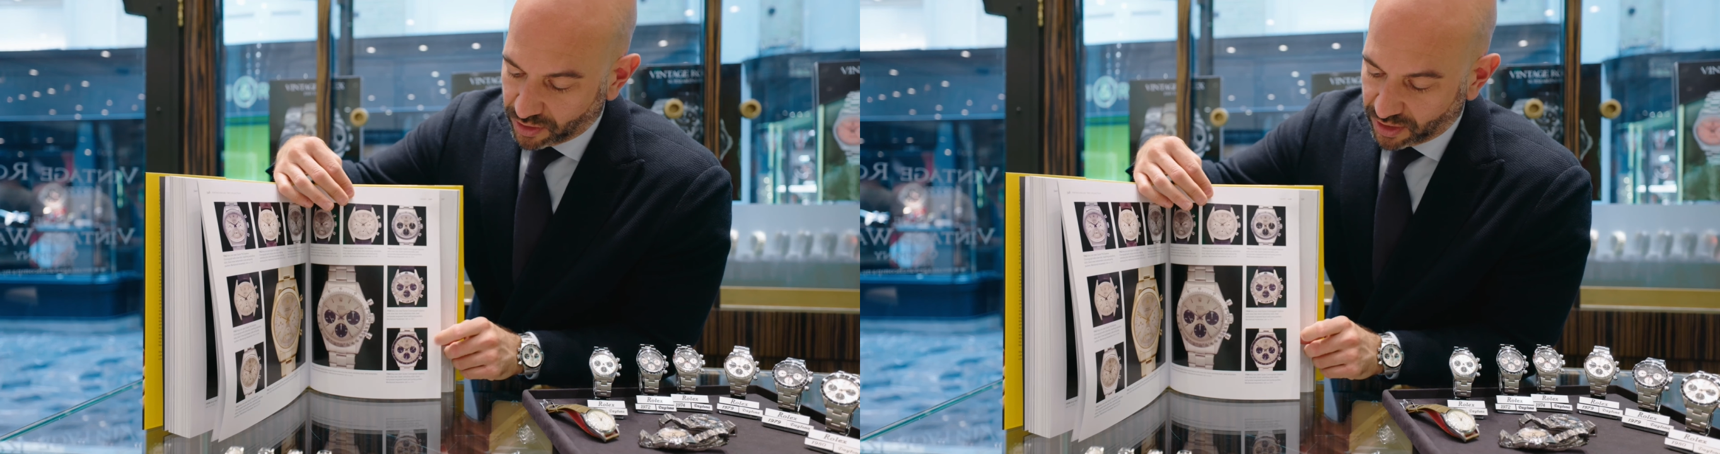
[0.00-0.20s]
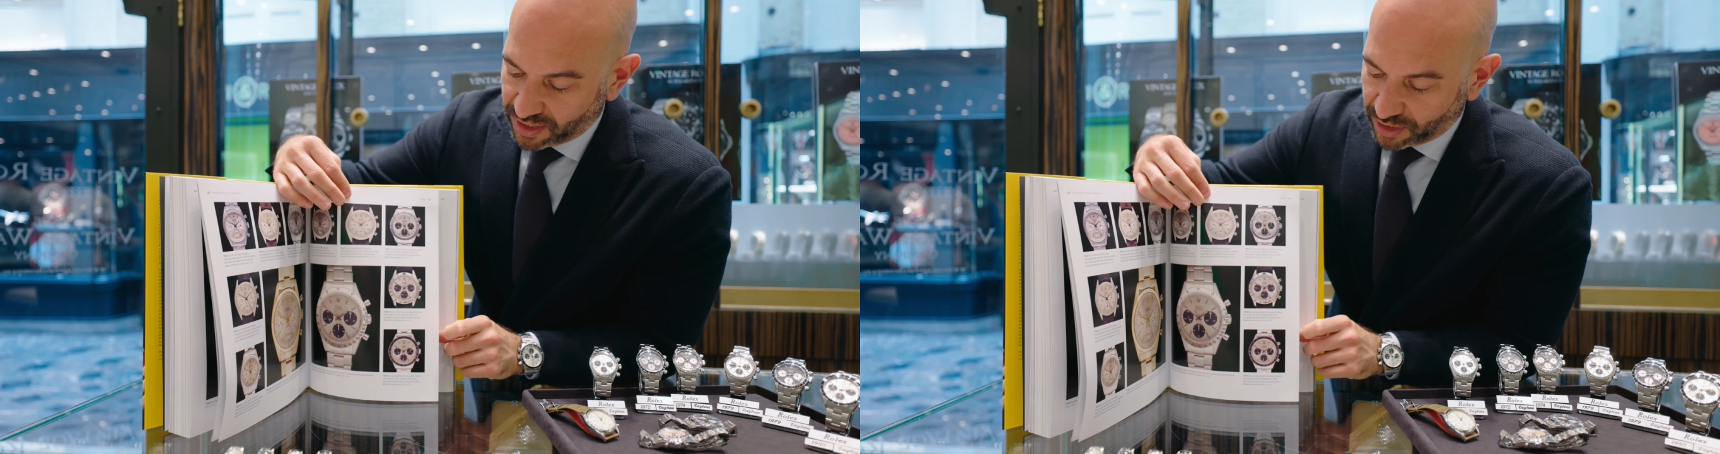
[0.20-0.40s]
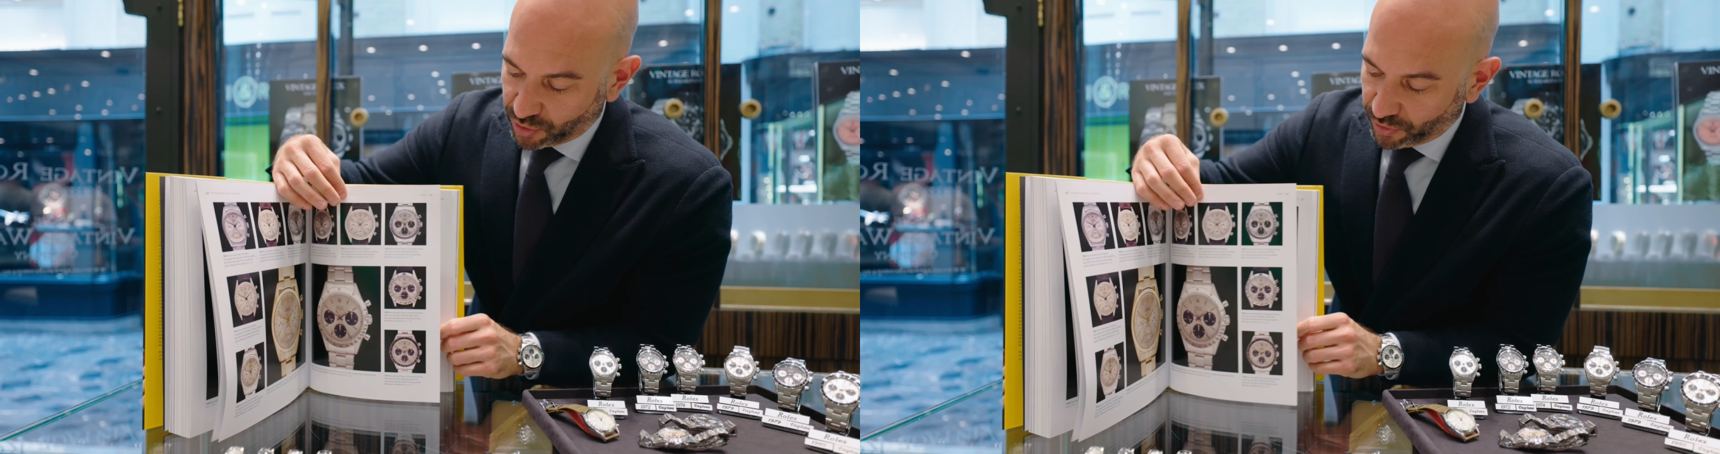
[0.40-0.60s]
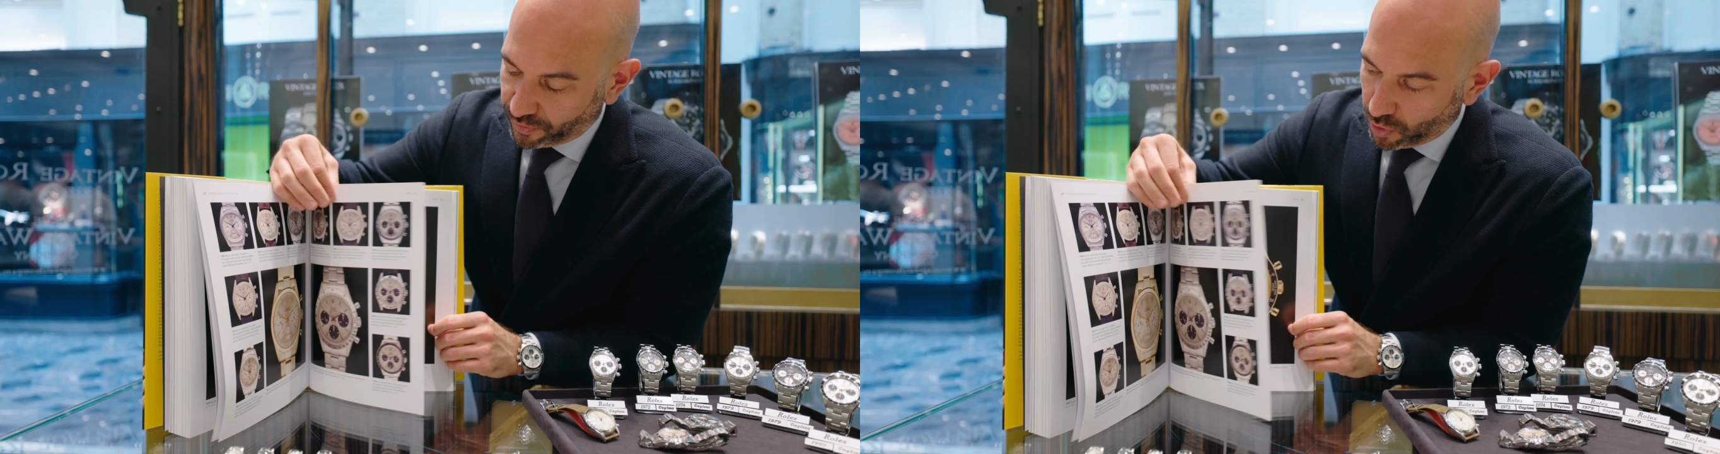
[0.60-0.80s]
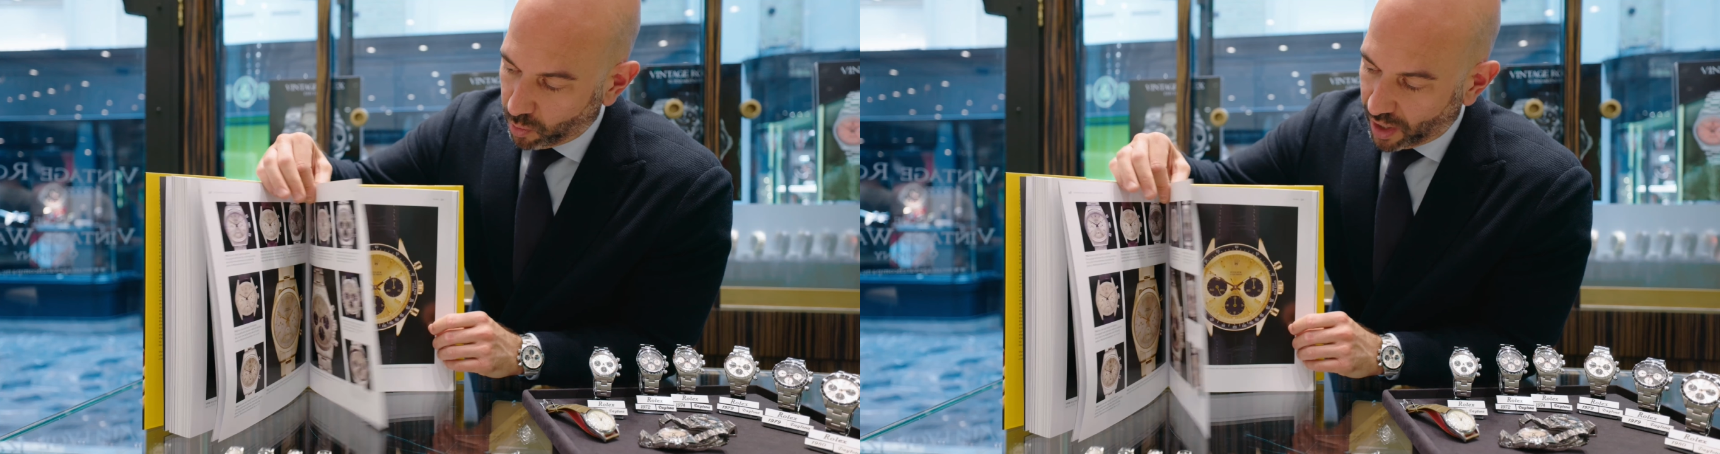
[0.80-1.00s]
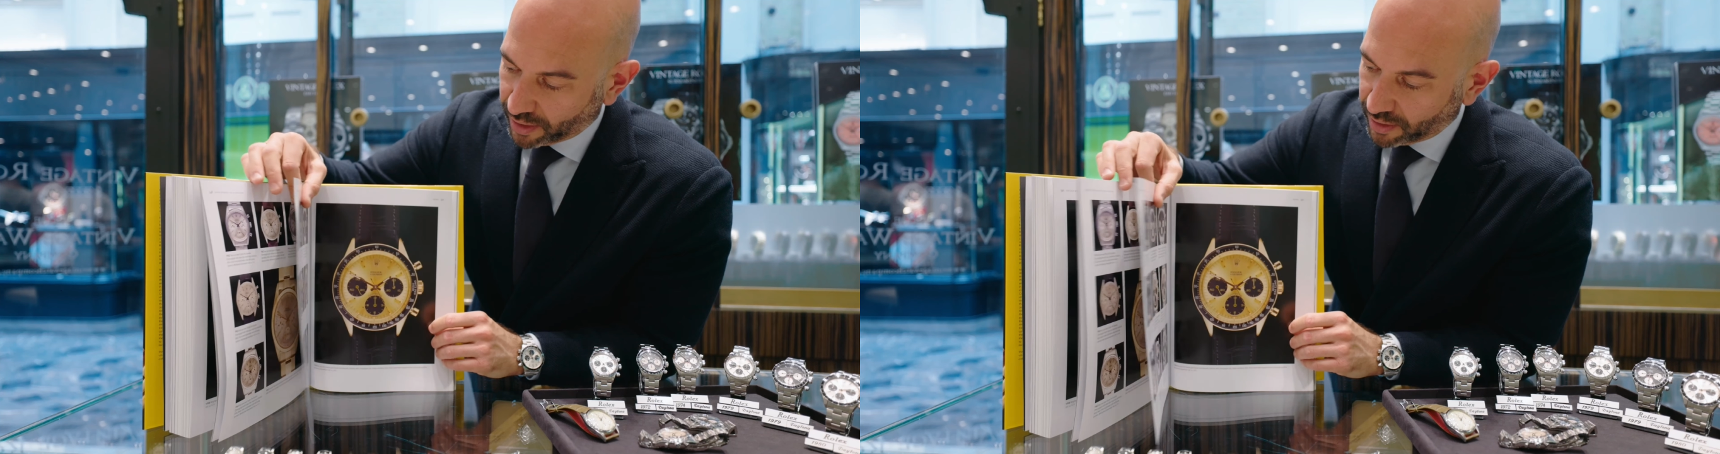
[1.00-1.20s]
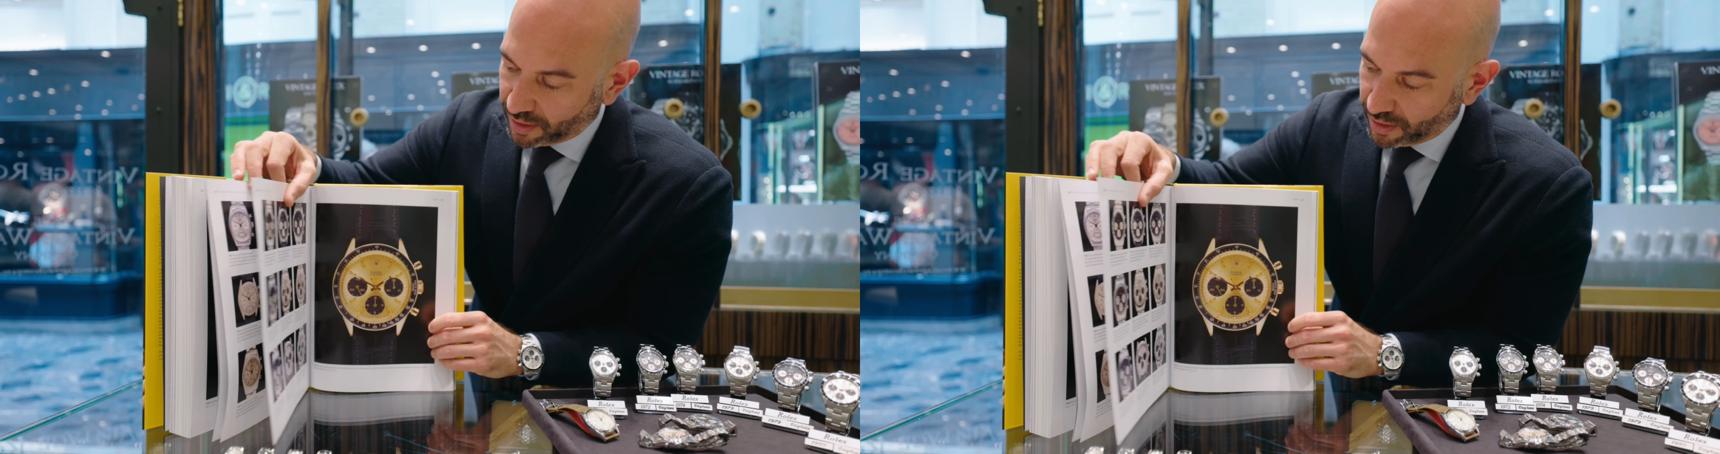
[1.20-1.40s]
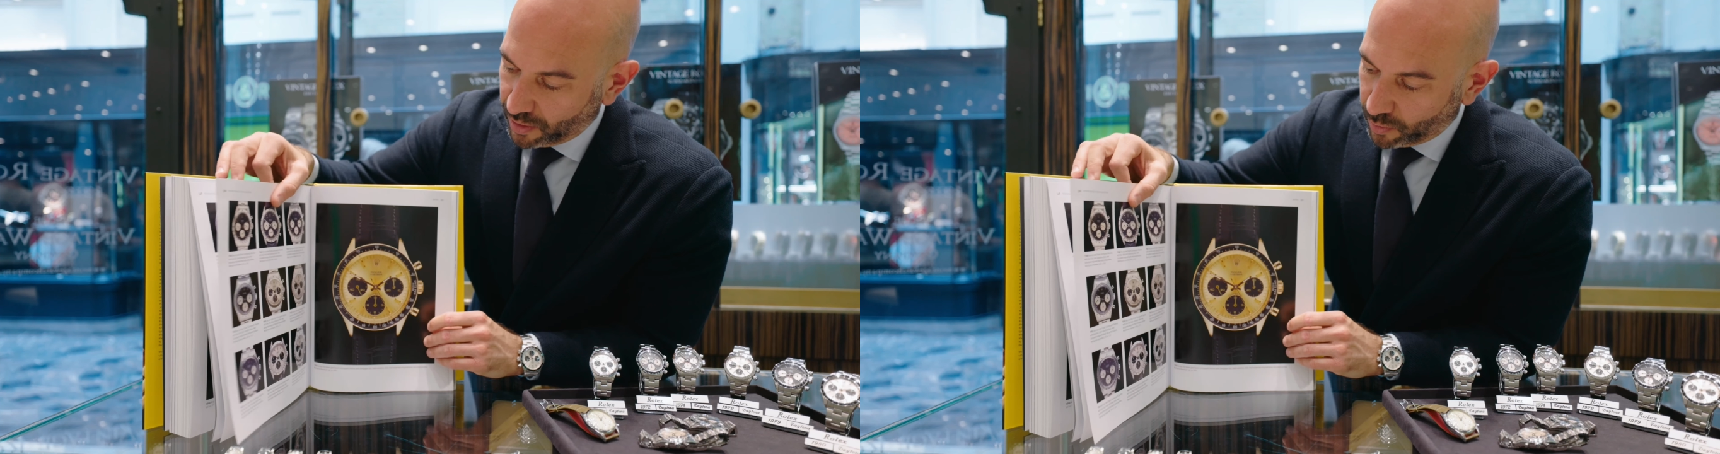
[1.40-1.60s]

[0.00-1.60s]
the 6241,